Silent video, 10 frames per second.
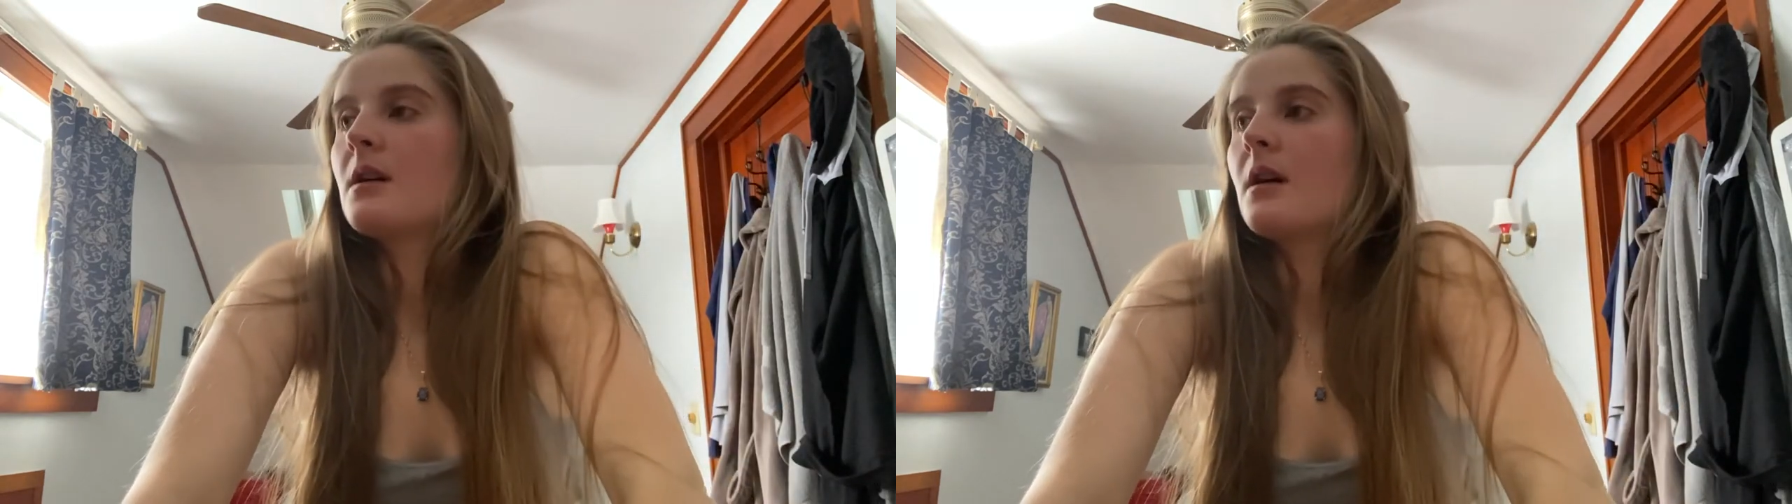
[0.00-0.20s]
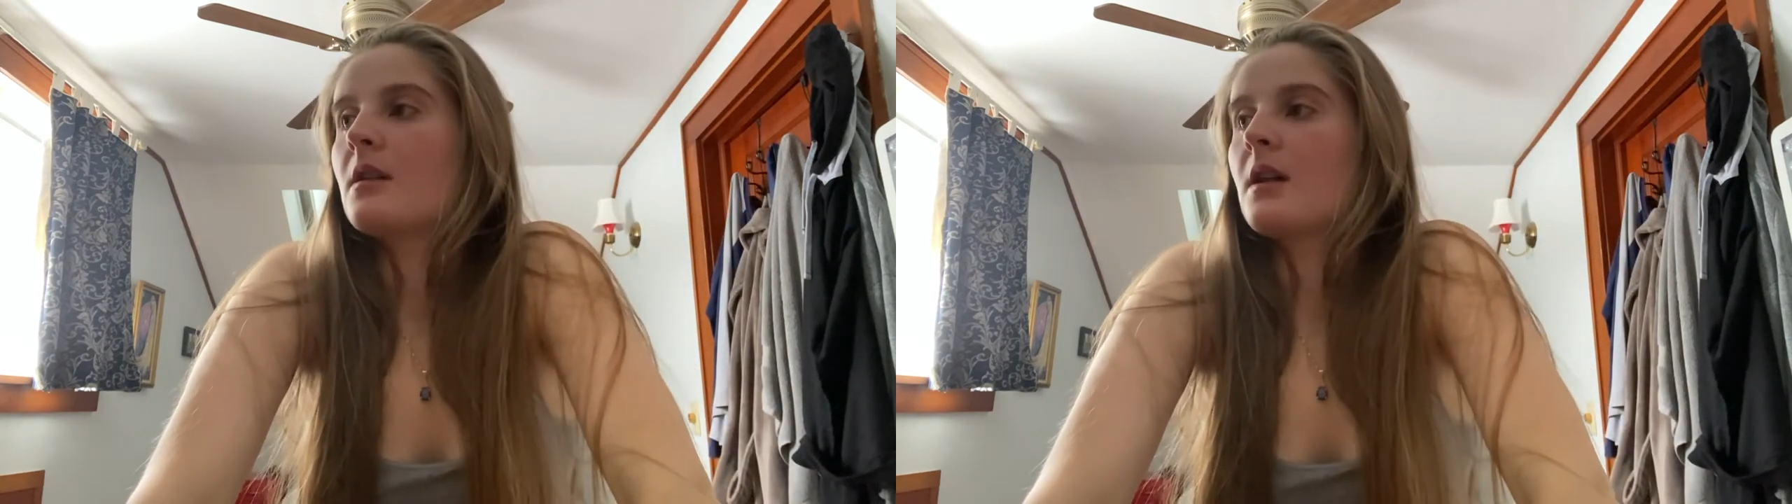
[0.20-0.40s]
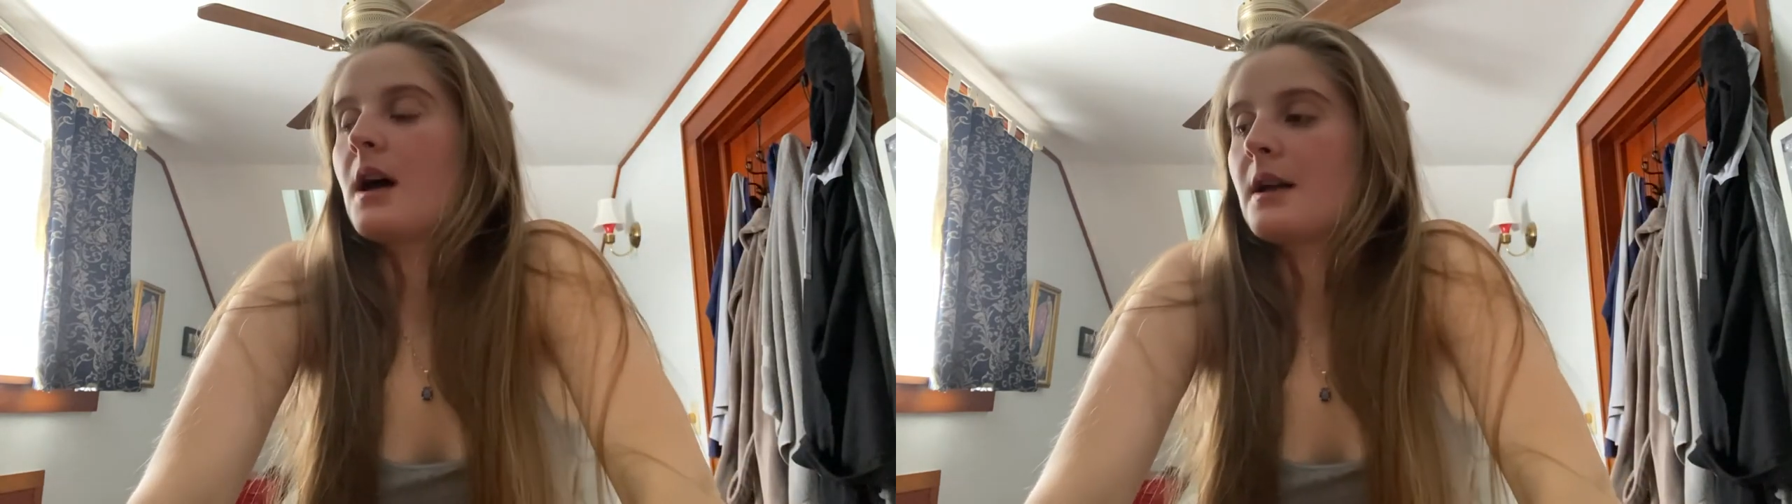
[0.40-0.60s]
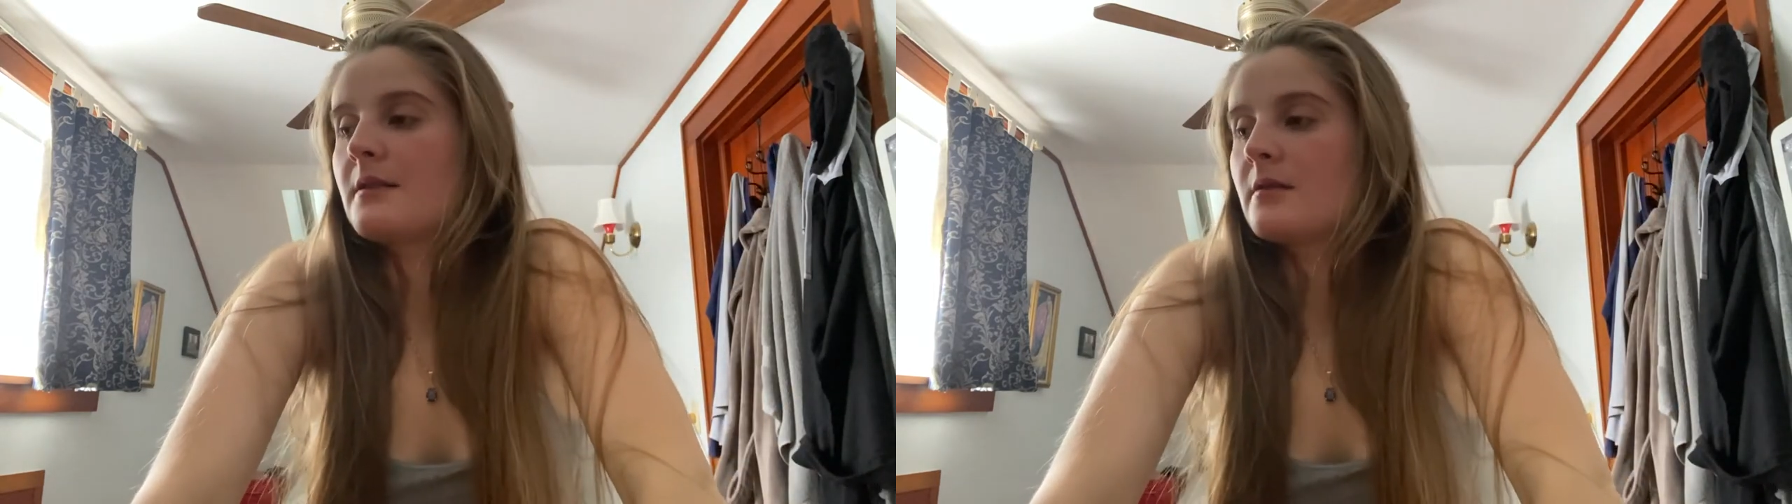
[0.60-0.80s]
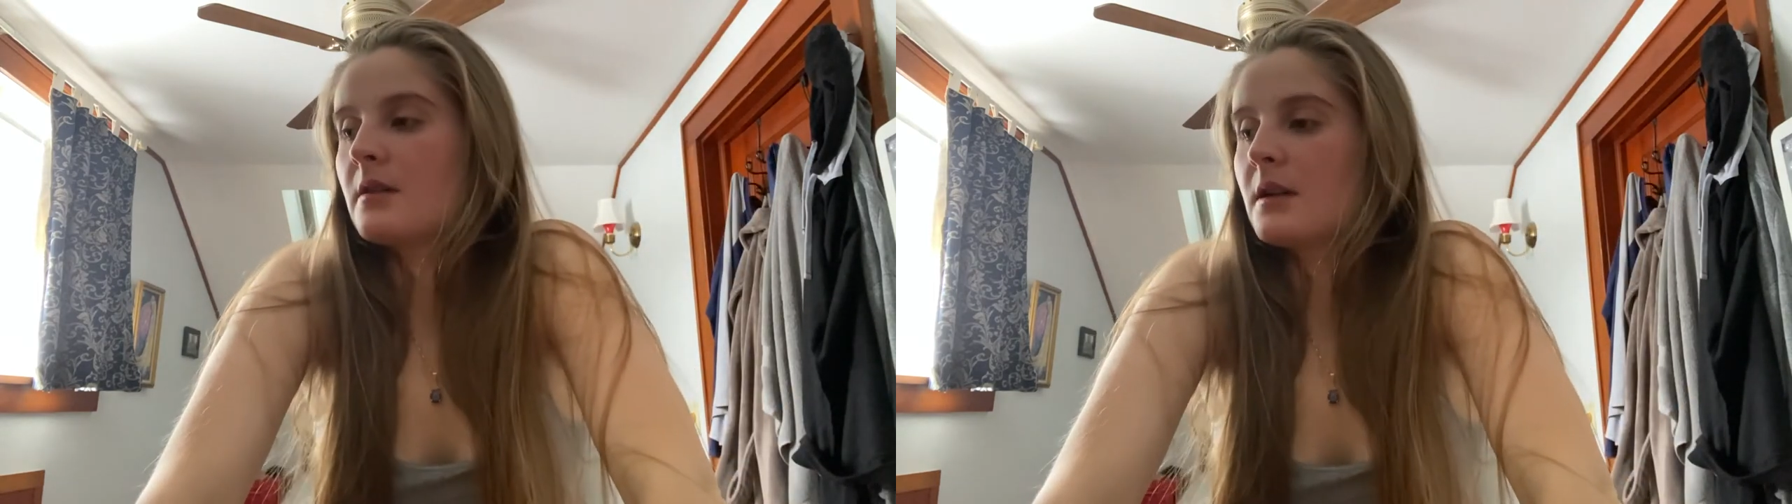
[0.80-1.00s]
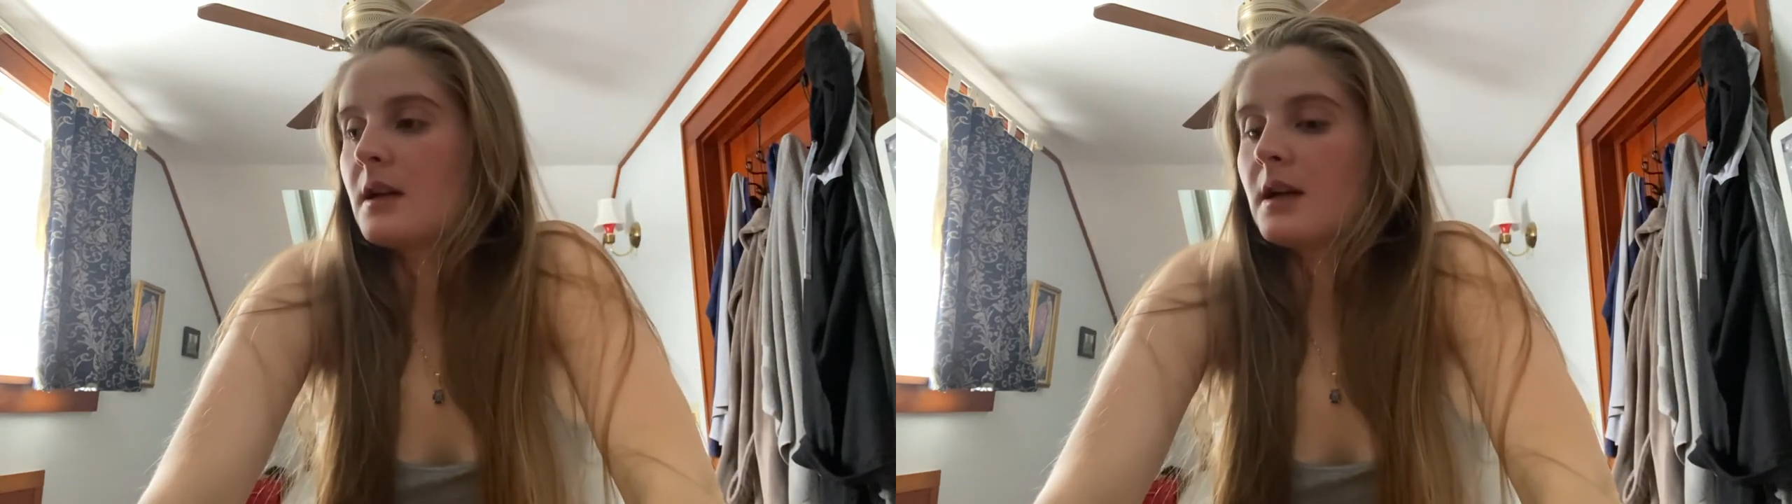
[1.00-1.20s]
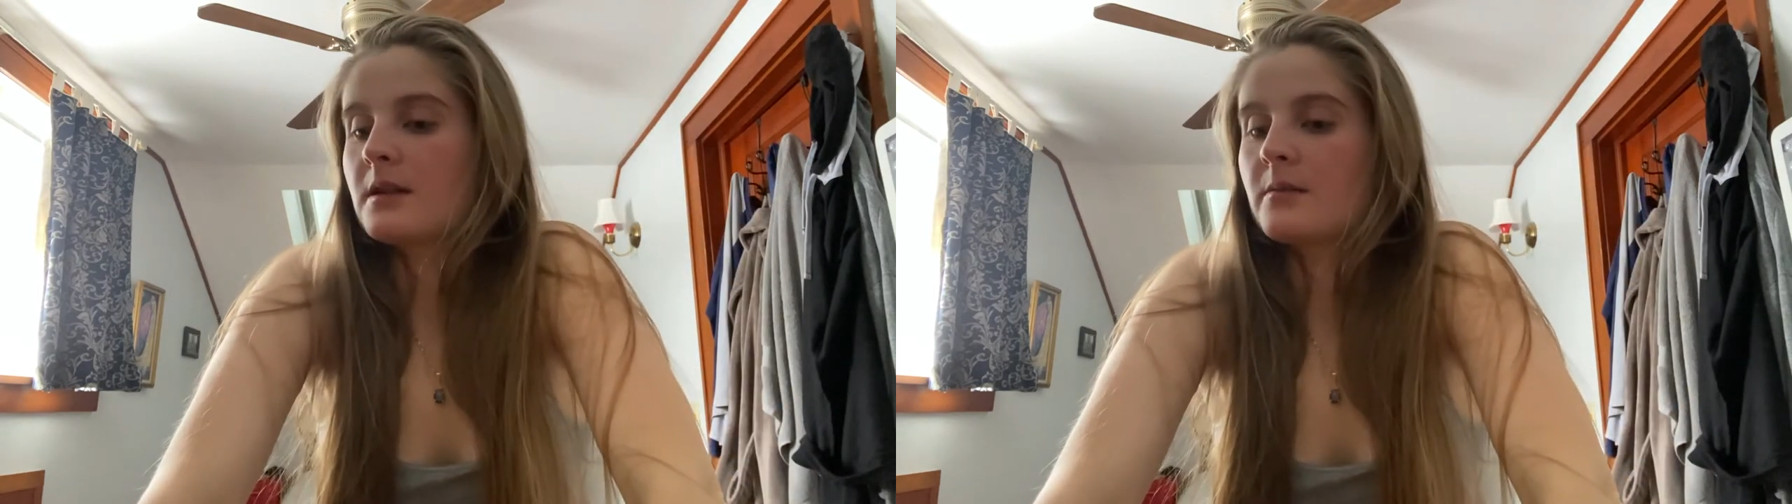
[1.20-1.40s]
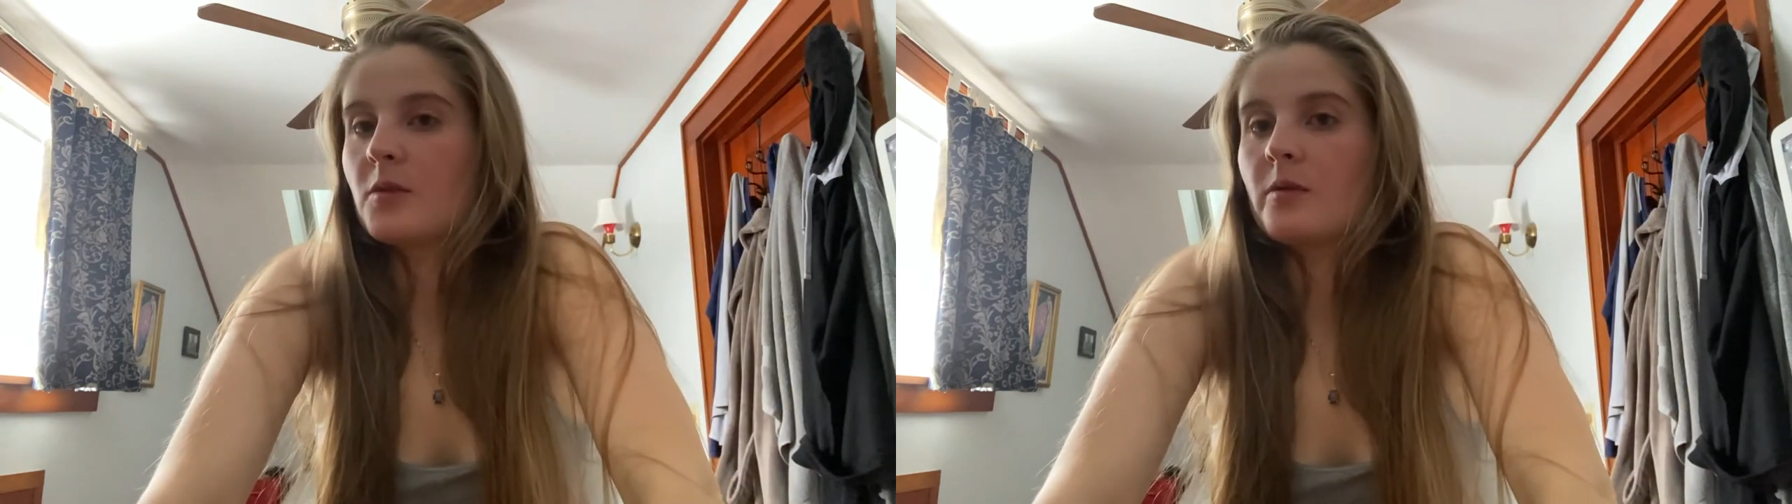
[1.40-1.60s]
a lot
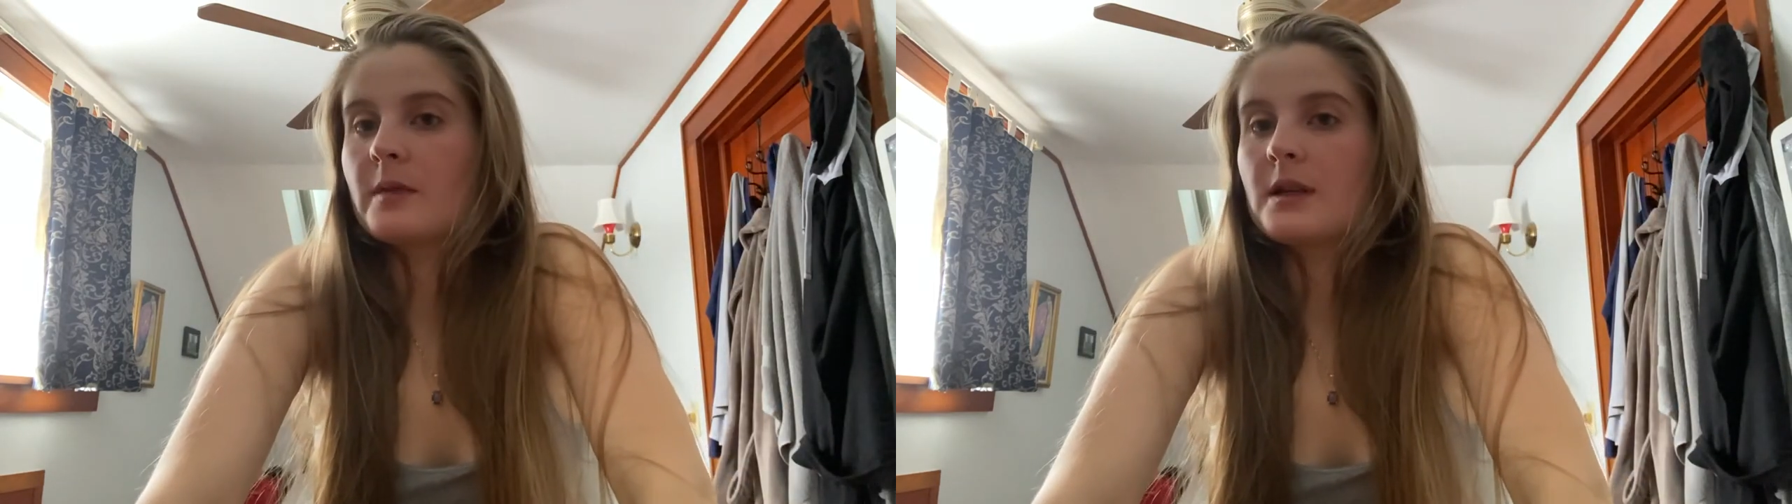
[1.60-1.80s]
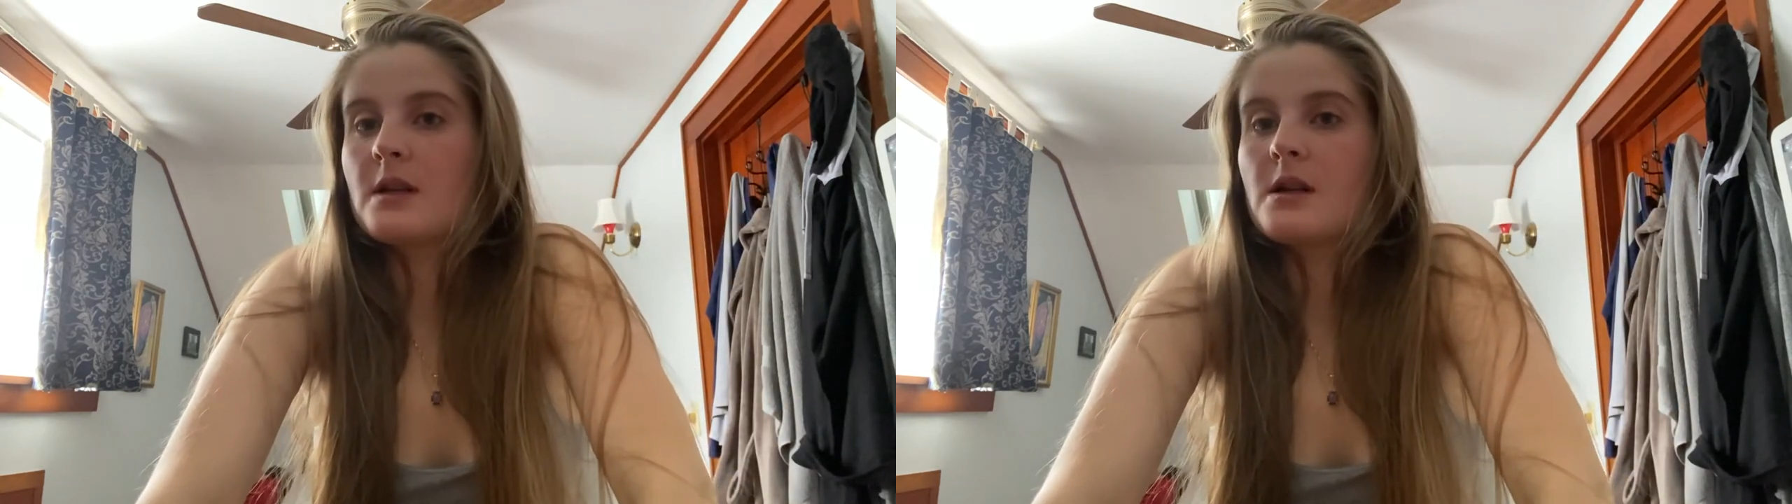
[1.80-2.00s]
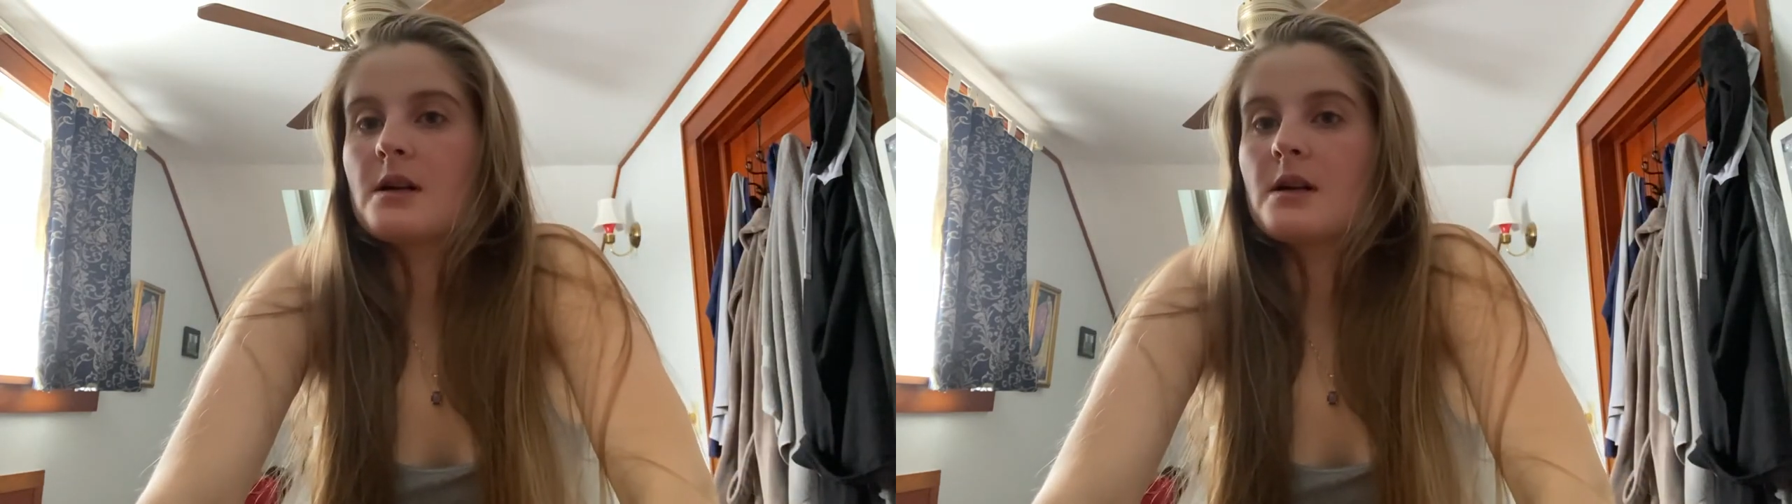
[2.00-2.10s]
at the moment,